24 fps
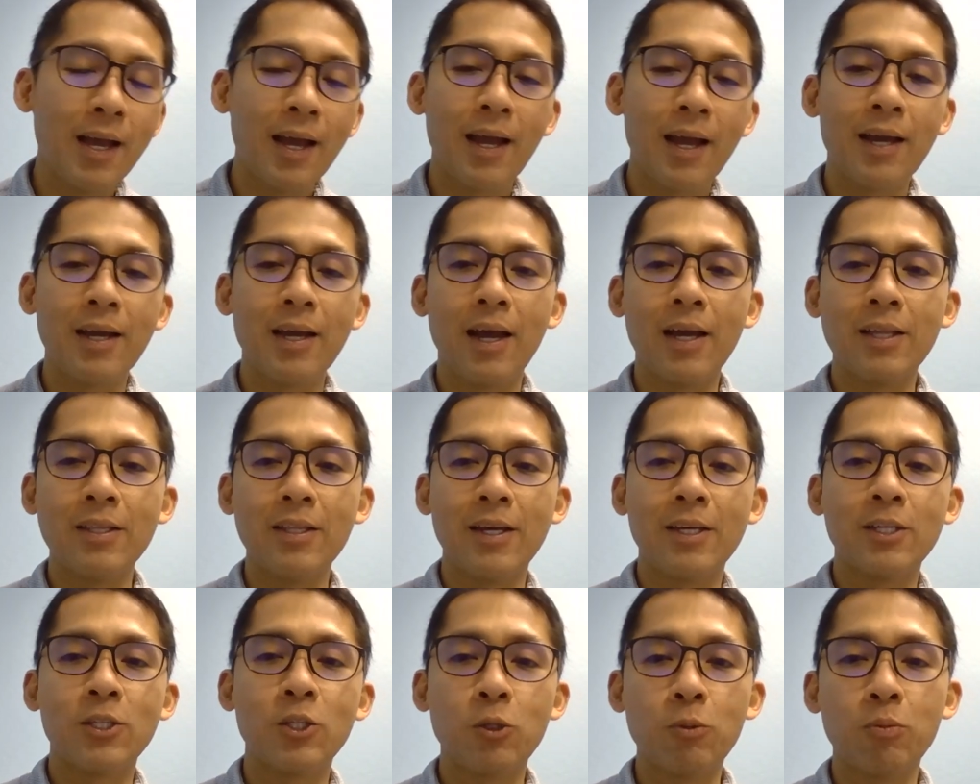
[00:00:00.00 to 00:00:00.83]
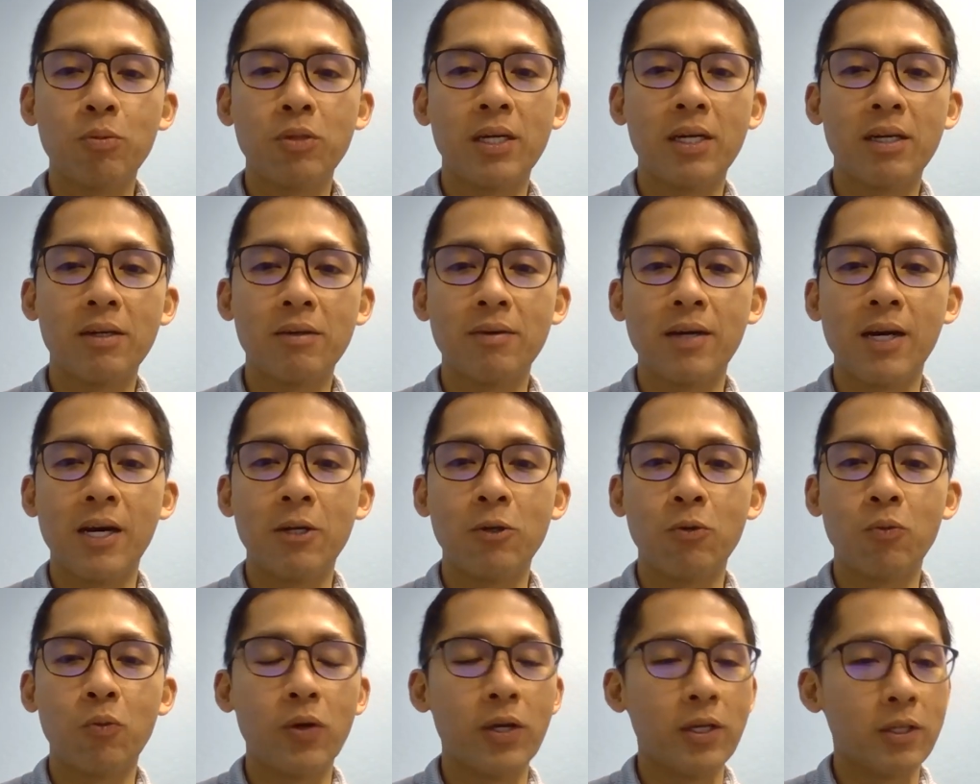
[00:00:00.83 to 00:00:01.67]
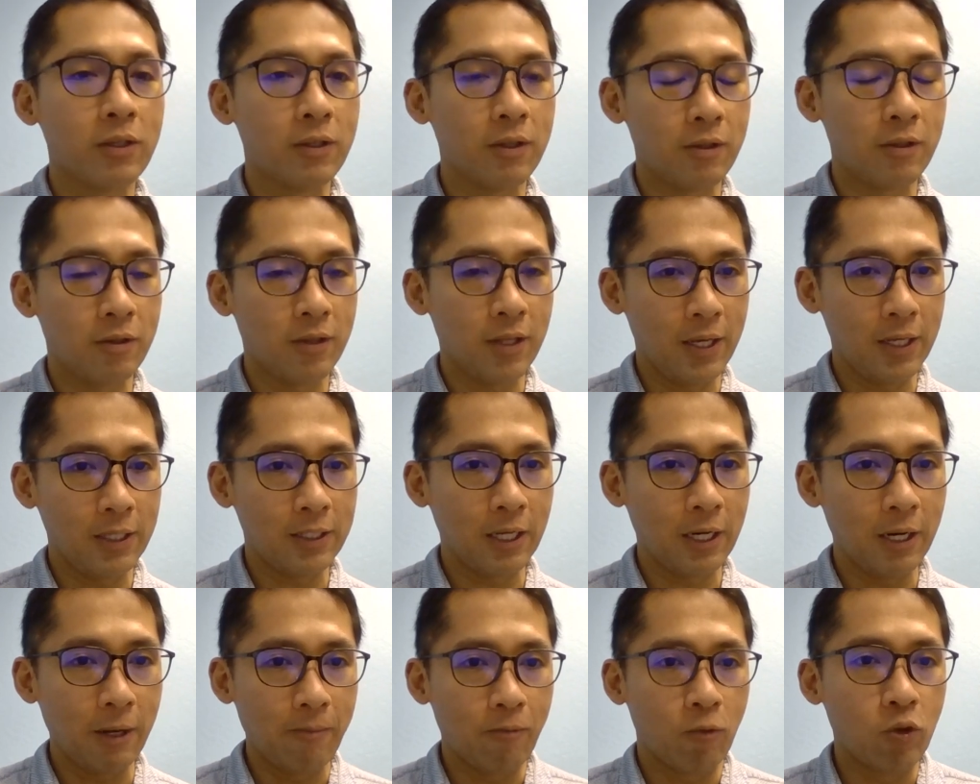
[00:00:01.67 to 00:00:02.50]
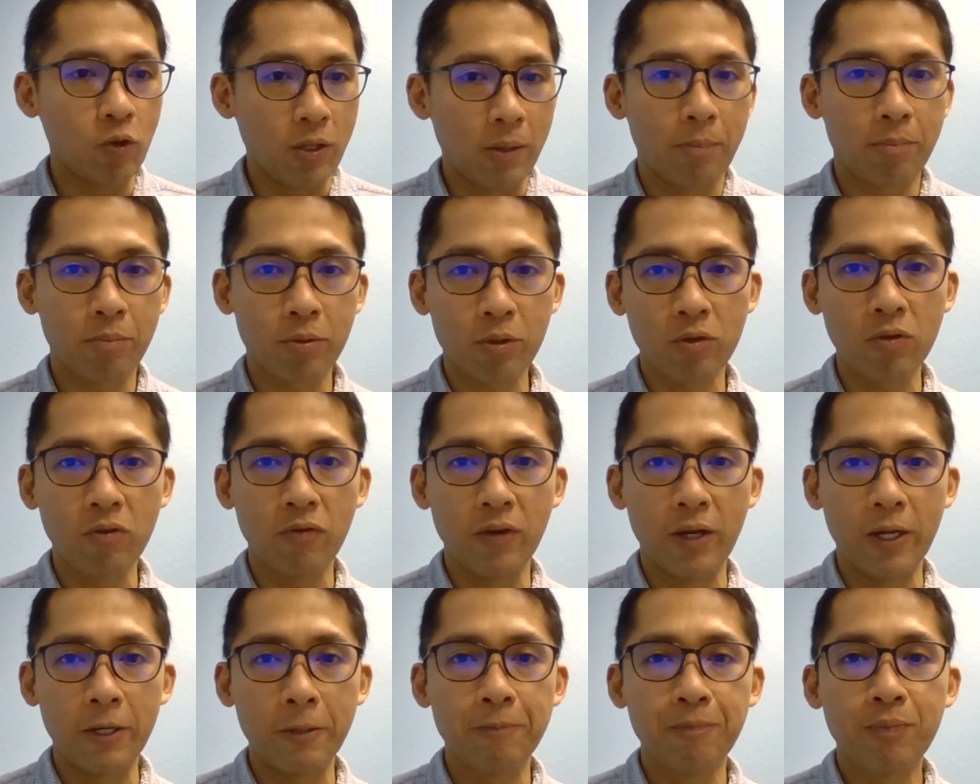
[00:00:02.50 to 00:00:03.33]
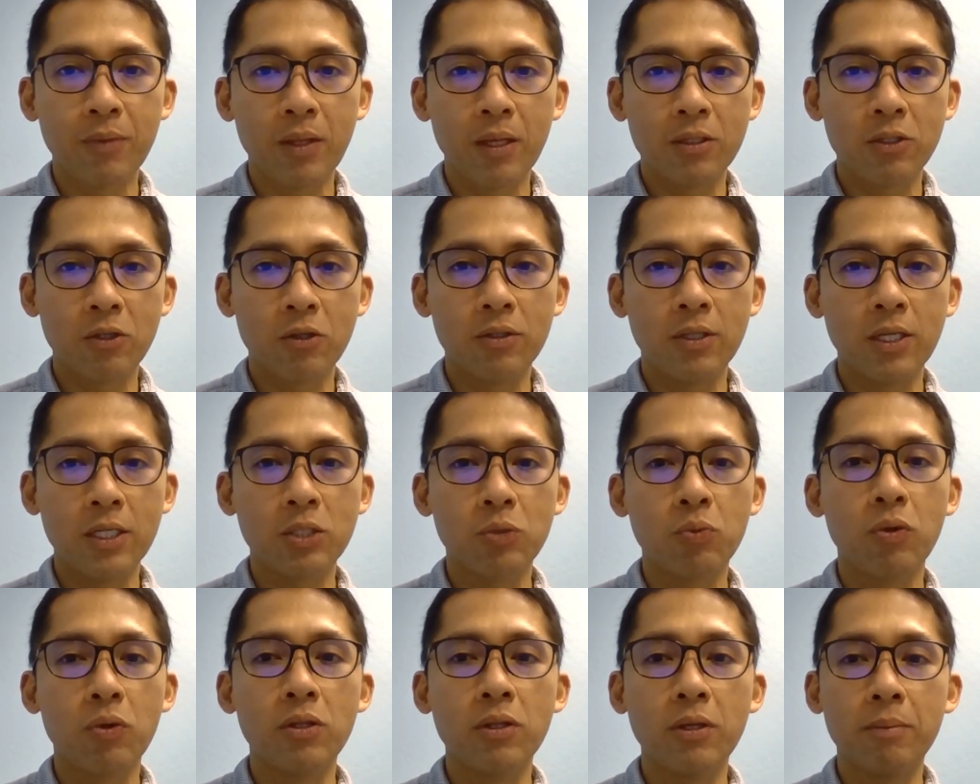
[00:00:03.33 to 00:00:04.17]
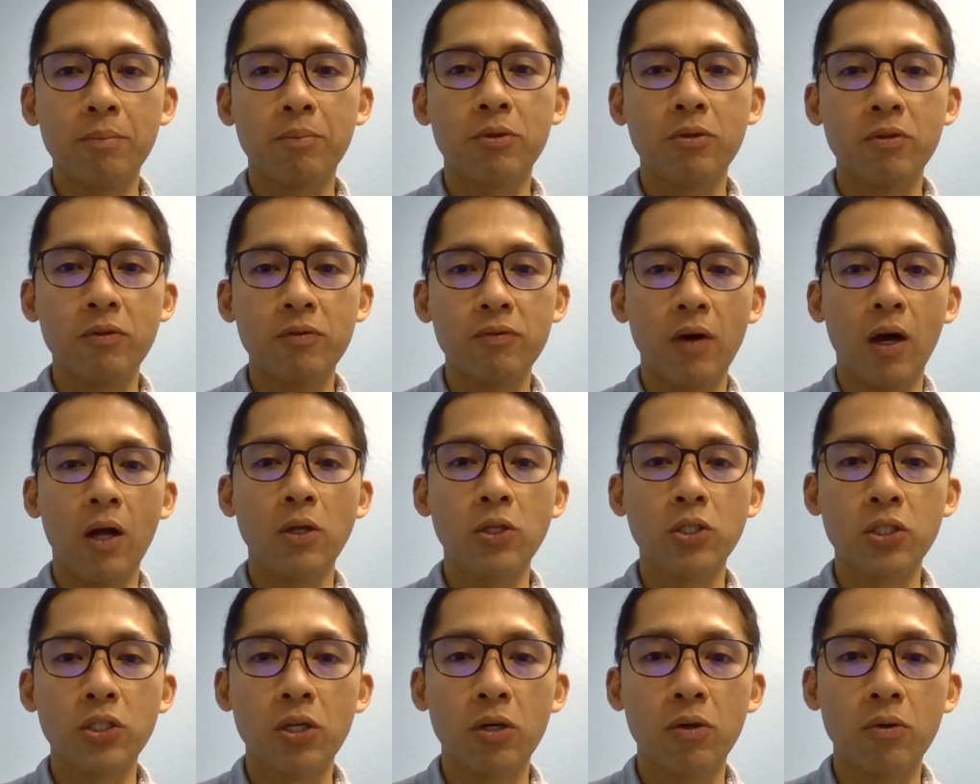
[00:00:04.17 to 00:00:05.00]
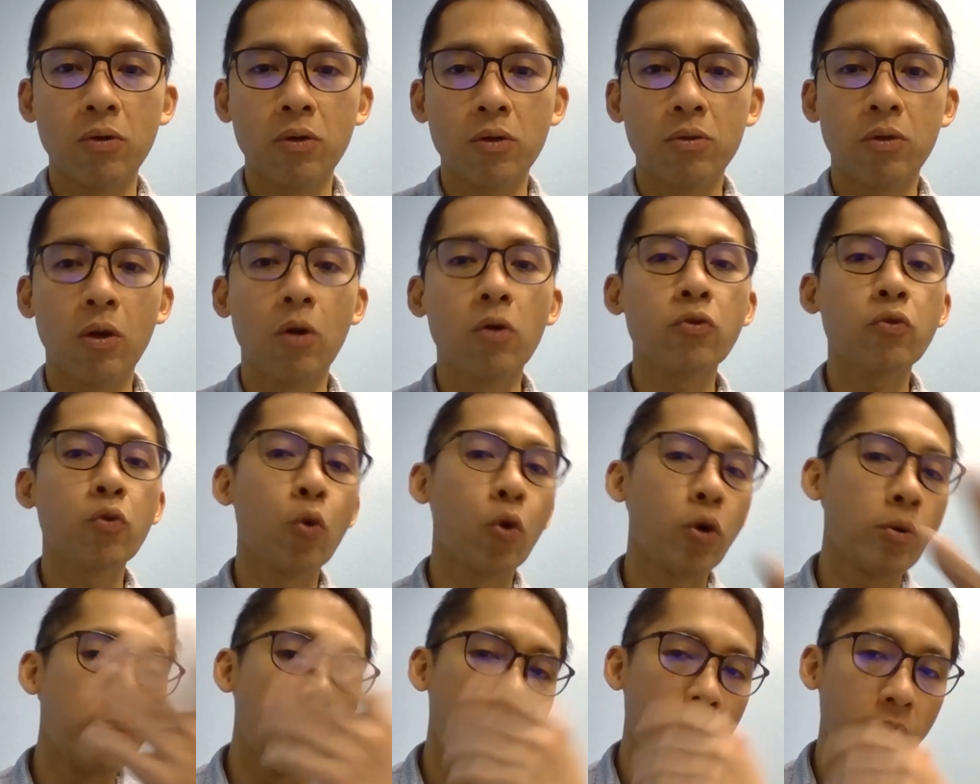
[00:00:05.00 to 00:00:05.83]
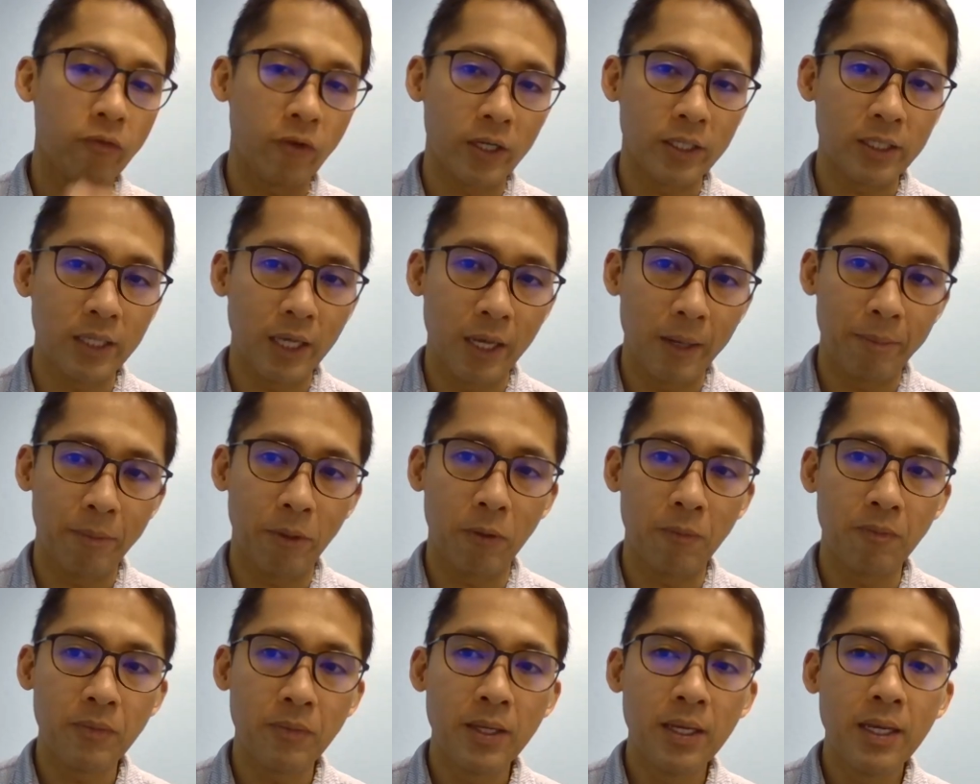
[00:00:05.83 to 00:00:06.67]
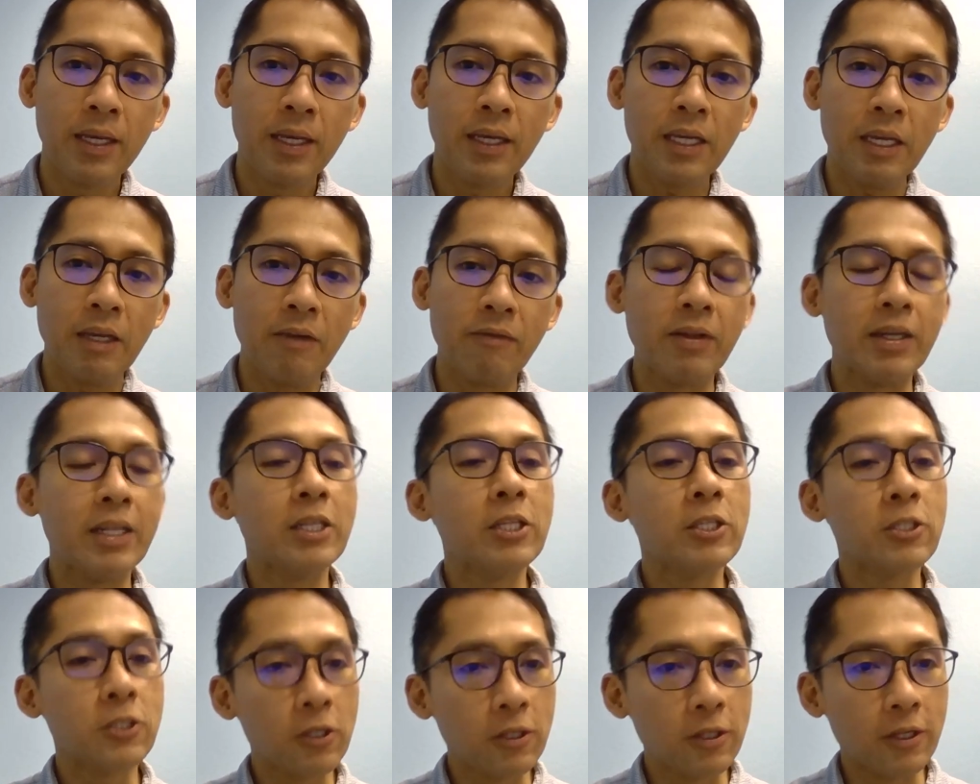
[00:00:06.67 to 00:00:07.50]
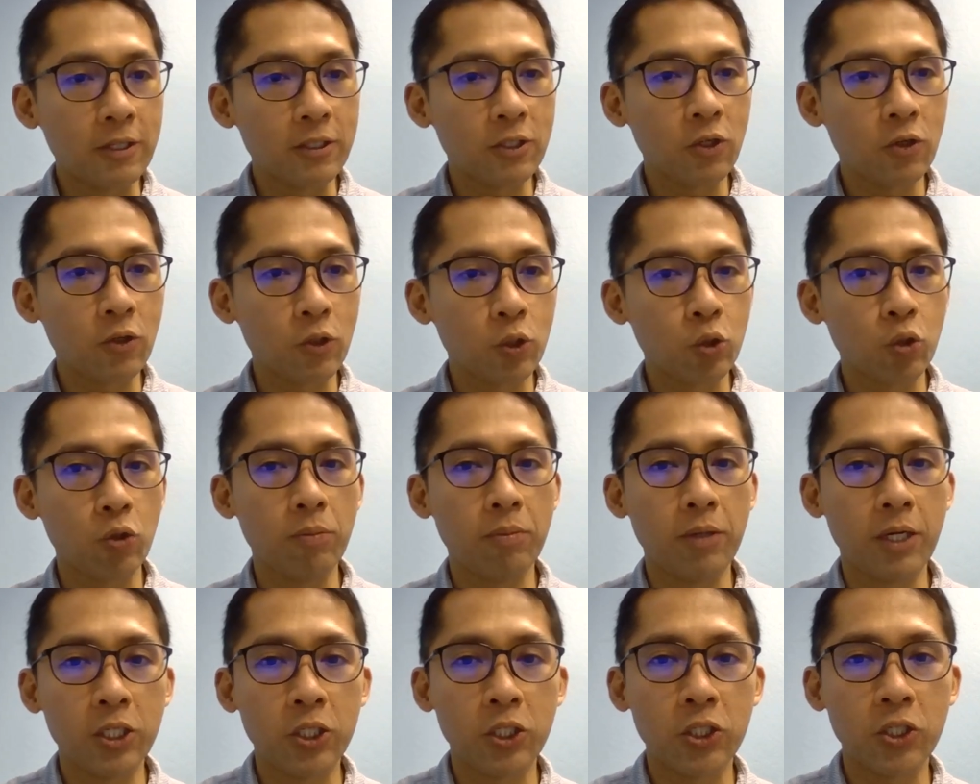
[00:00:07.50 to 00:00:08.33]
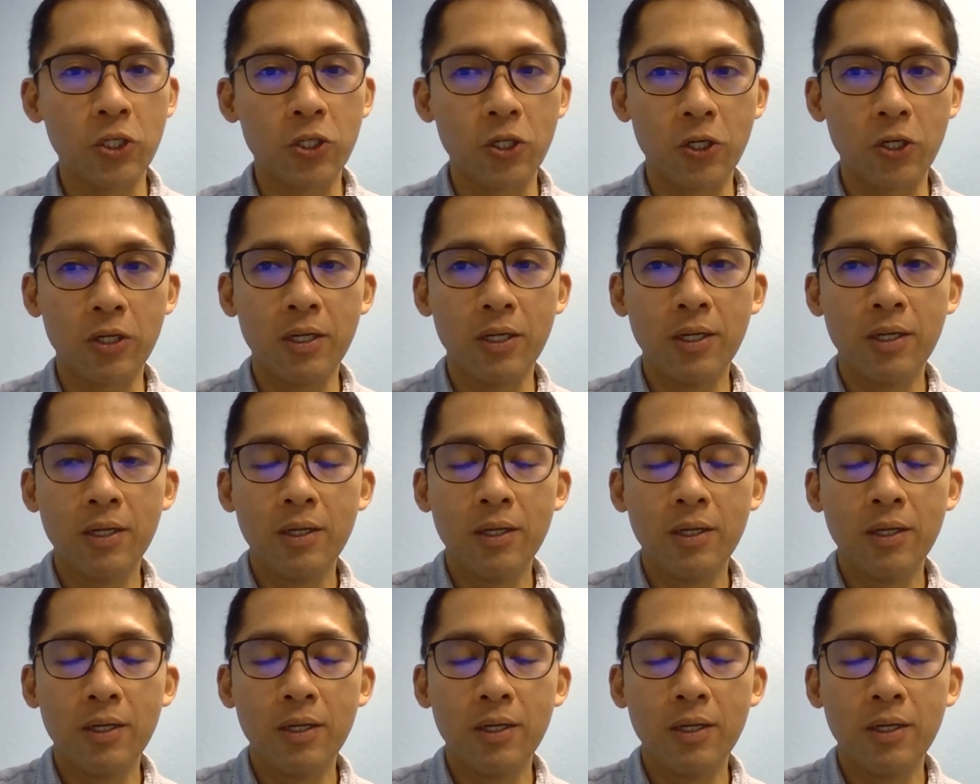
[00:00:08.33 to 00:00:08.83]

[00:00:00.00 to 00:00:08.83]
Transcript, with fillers: I like to play around with things that it would improve it. So this will improve also growth hormone, for example, even insulin to control blood sugar.